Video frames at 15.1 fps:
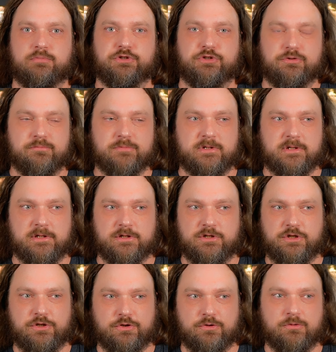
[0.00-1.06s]
and blooms
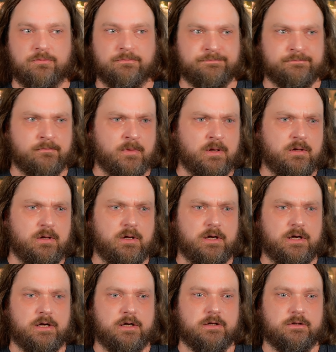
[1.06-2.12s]
into
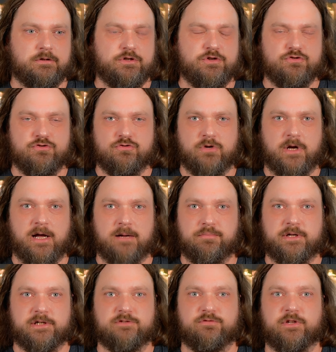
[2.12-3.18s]
new
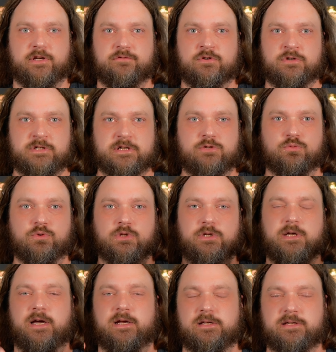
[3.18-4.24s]
complex flavors. This really
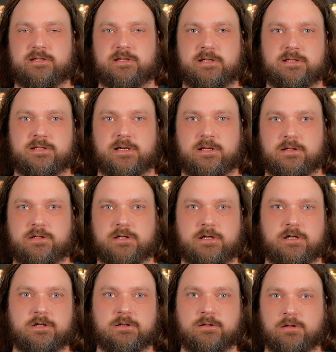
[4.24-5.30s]
kind of sits on the
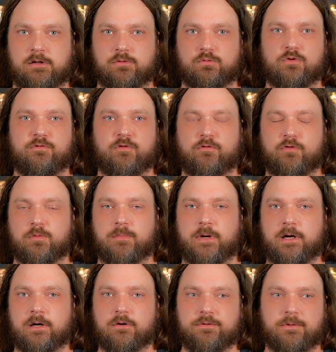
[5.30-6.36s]
tongue, on the roof of your
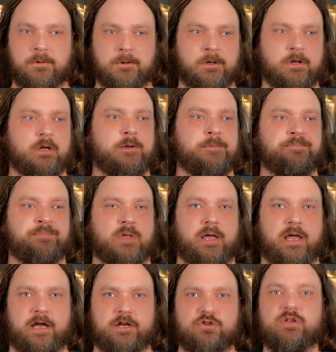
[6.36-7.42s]
mouth,
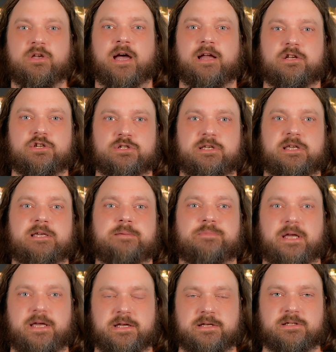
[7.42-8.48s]
and you can kind of just keep
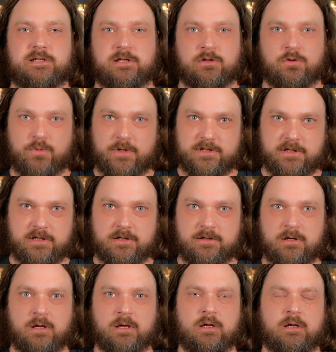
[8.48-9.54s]
tasting the whiskey